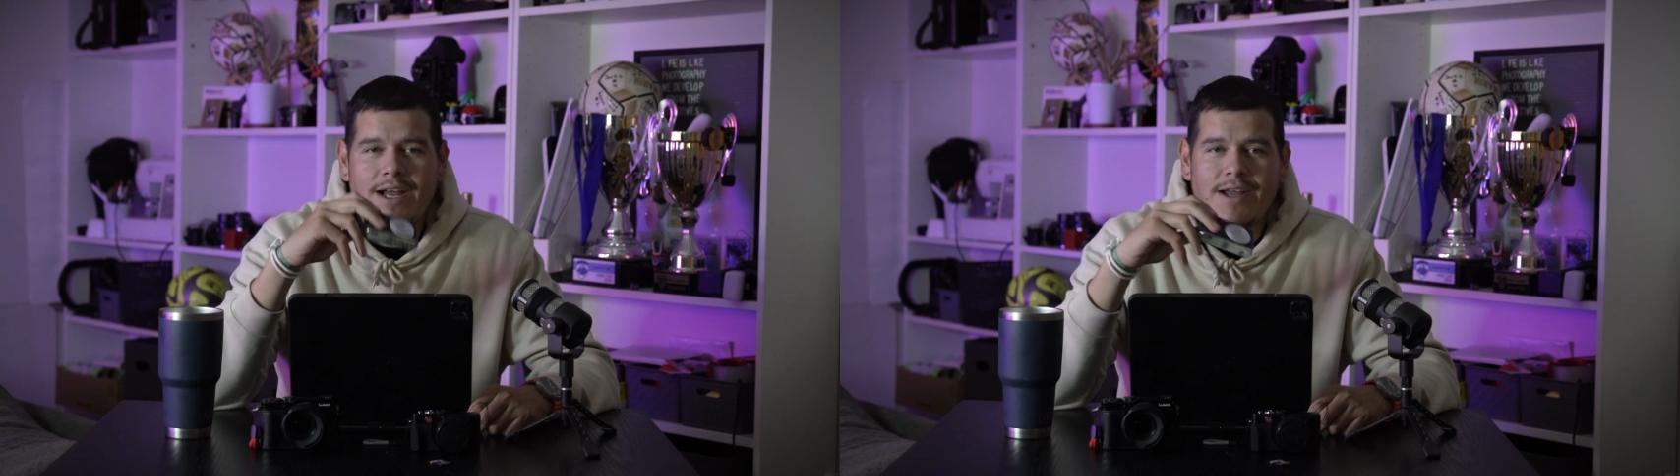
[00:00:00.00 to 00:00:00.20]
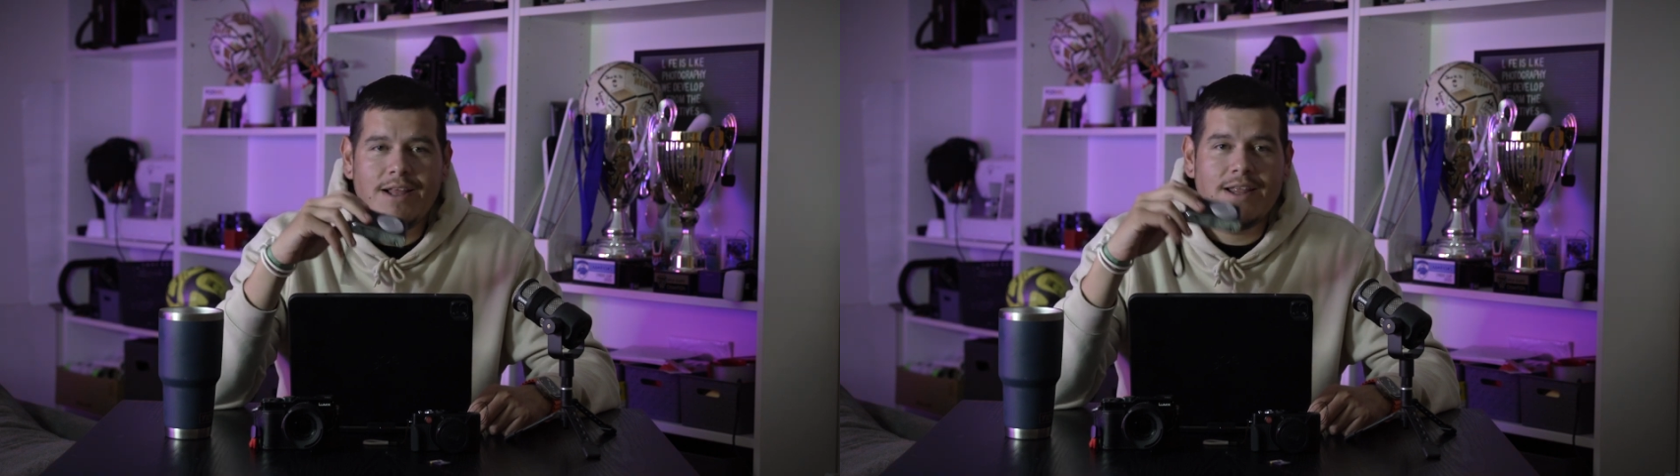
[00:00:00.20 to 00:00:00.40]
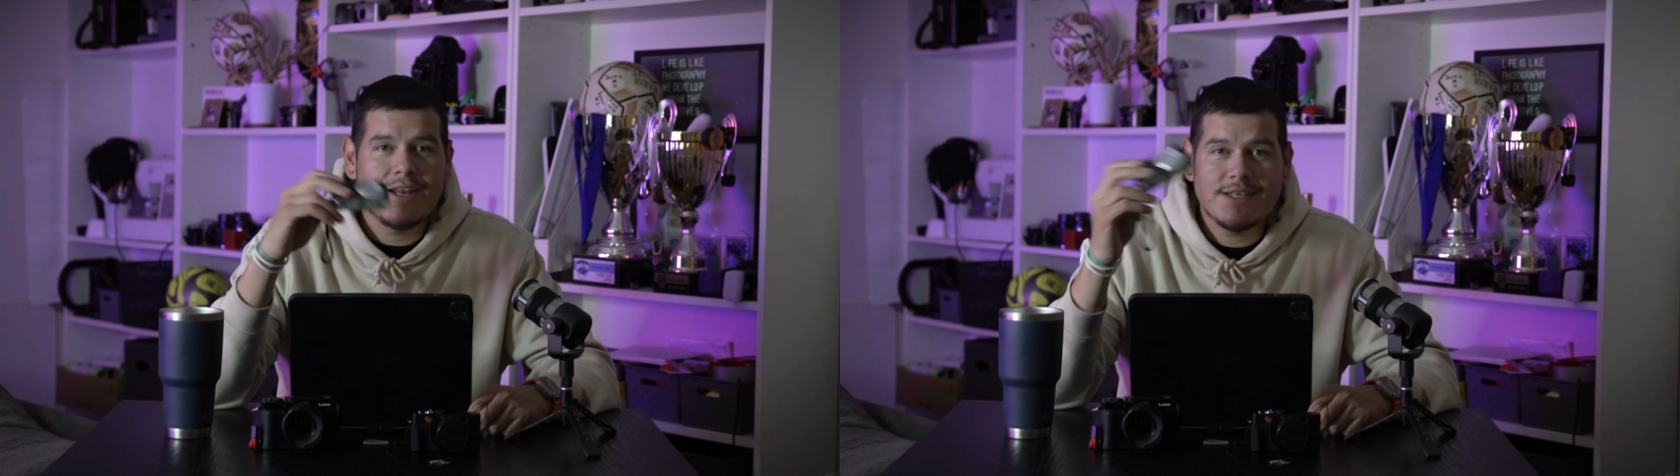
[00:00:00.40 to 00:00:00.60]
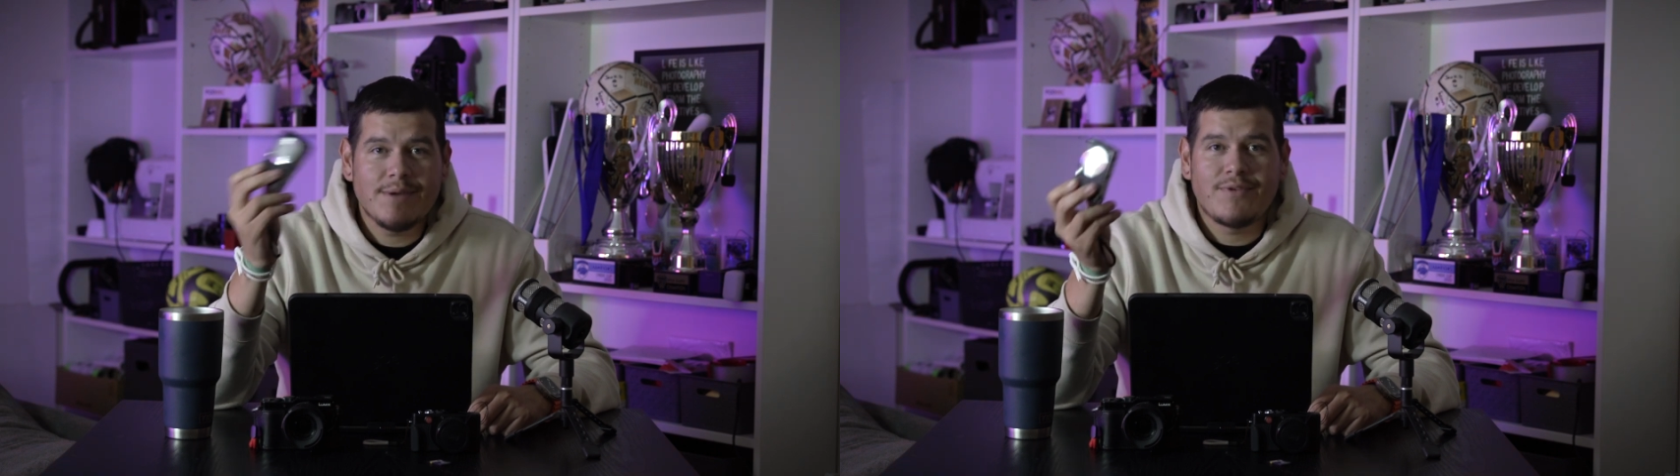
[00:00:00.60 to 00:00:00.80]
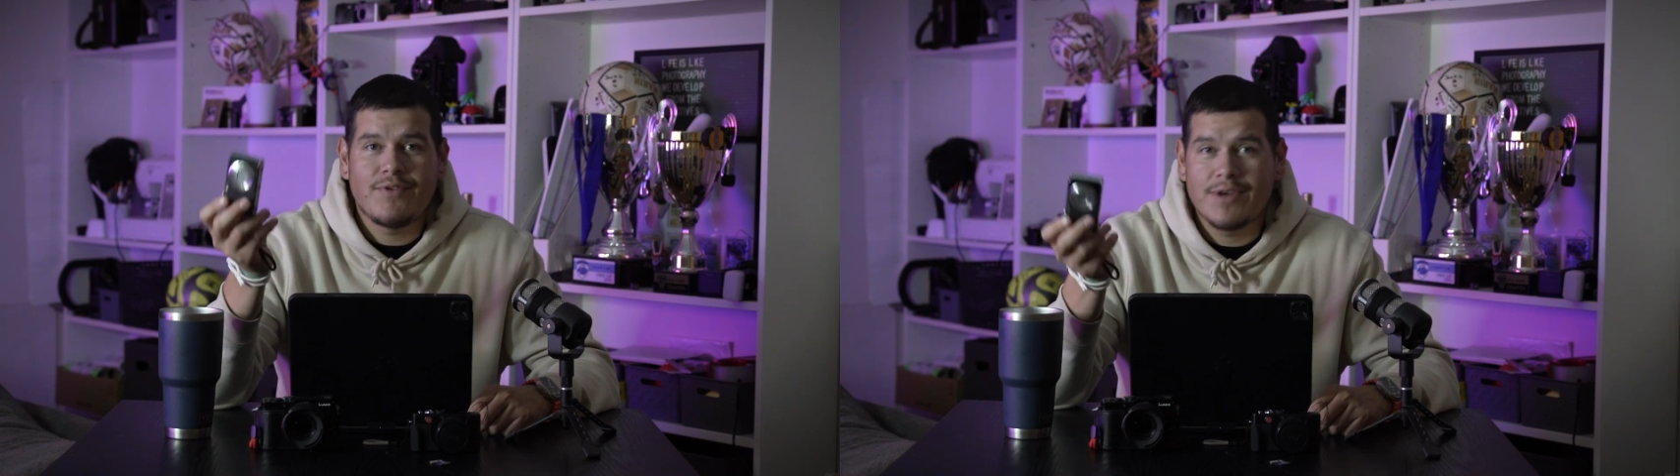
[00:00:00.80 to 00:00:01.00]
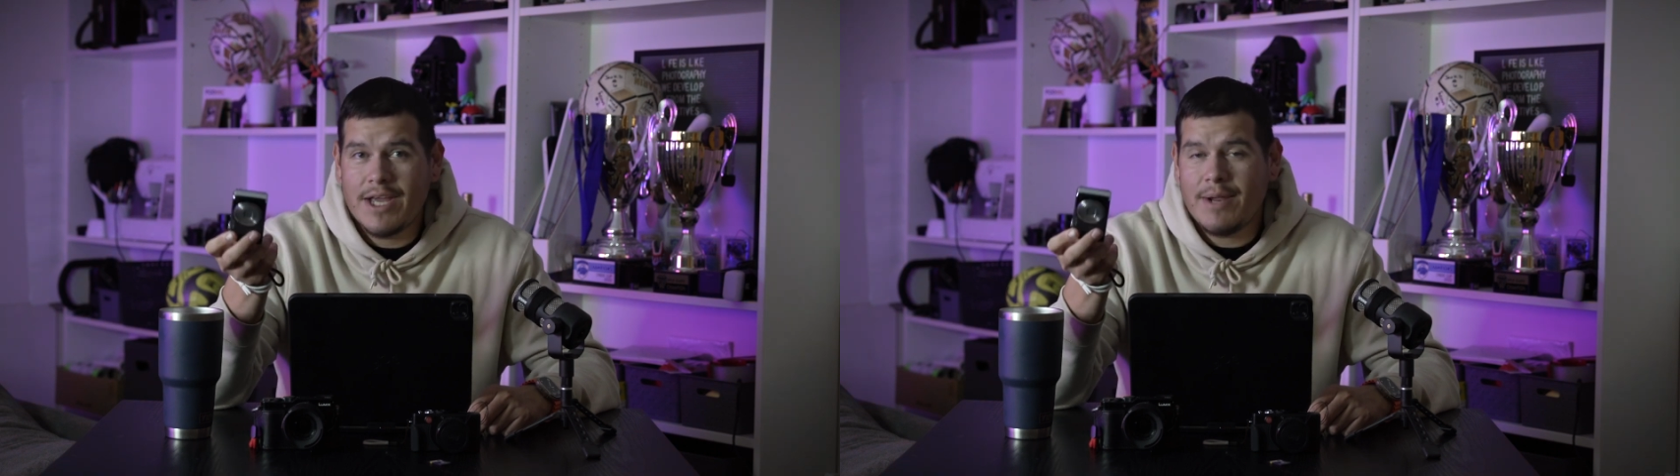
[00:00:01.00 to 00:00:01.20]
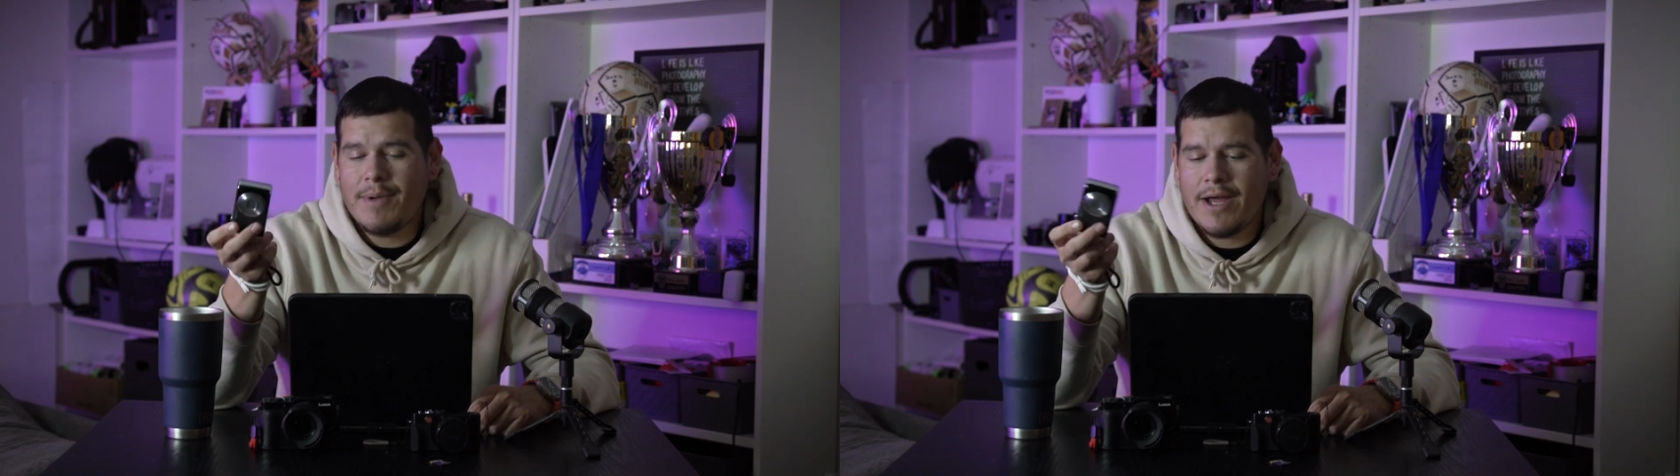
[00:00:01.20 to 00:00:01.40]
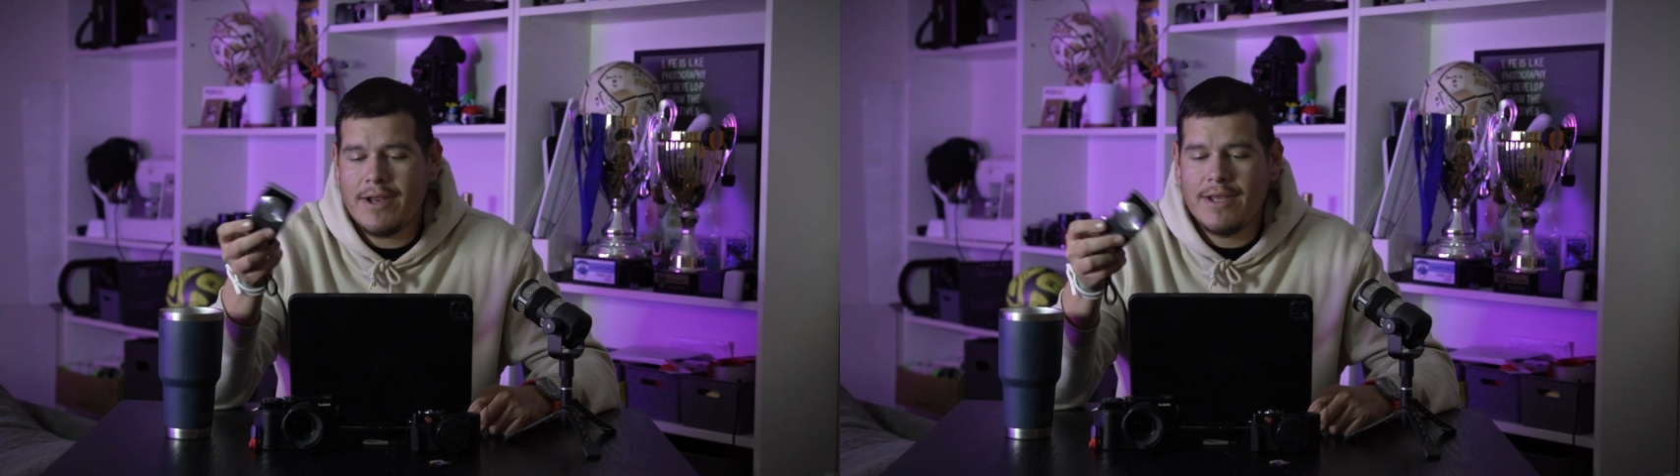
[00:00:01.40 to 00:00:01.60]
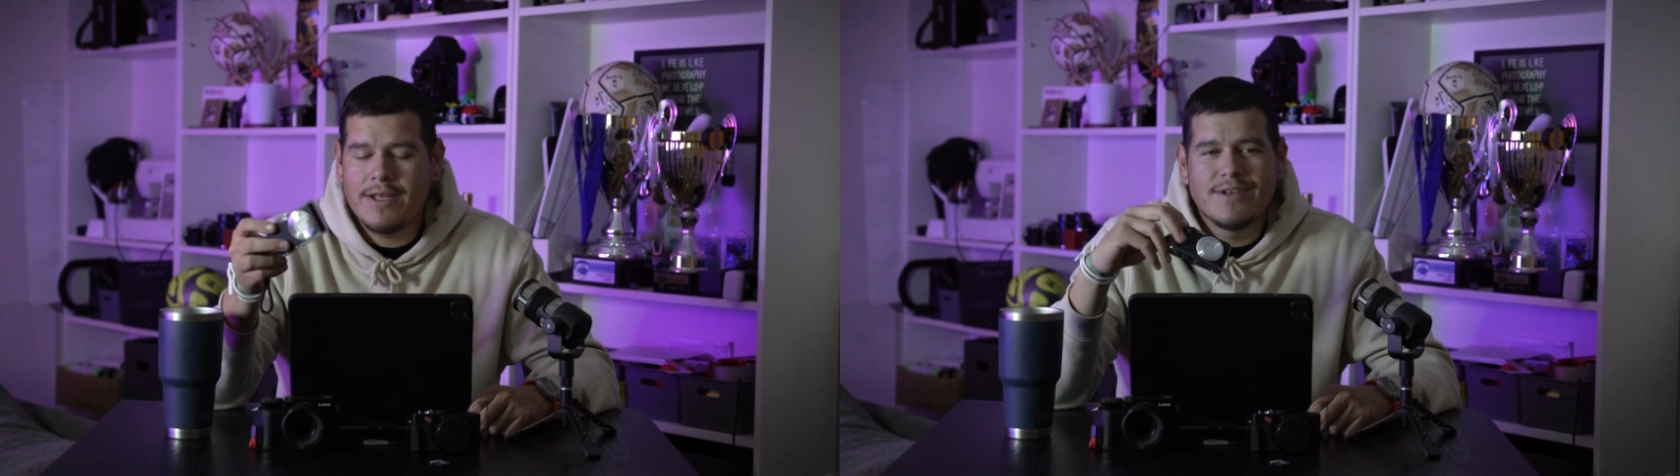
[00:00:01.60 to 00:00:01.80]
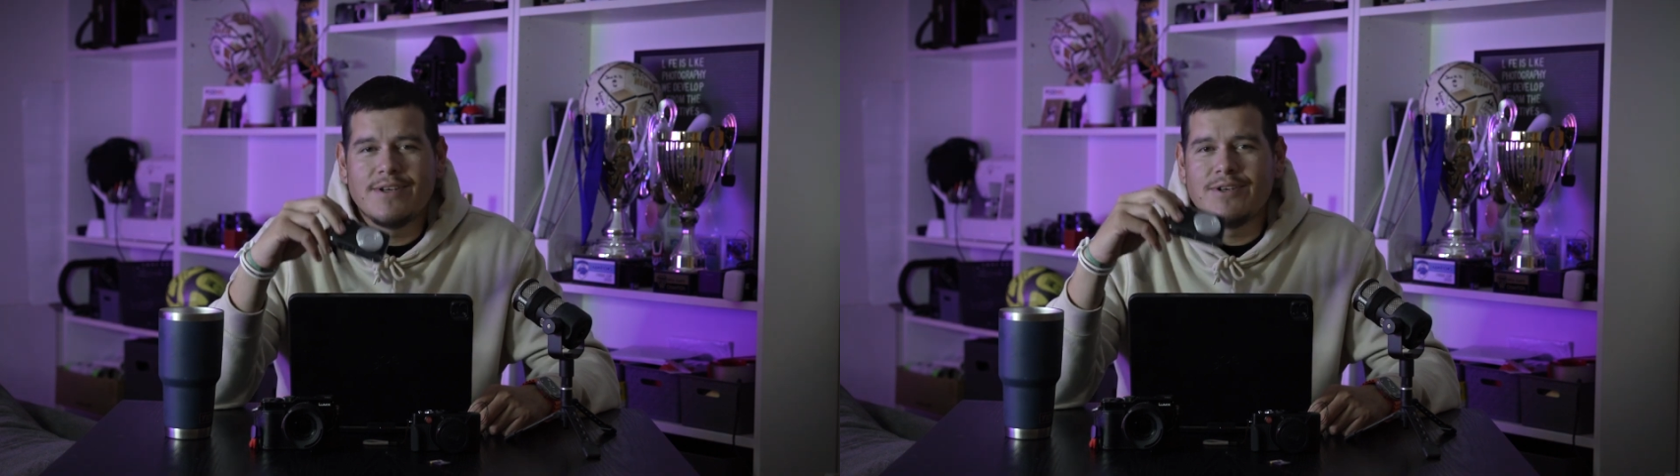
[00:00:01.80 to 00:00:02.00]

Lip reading: I a lot of times forget about it.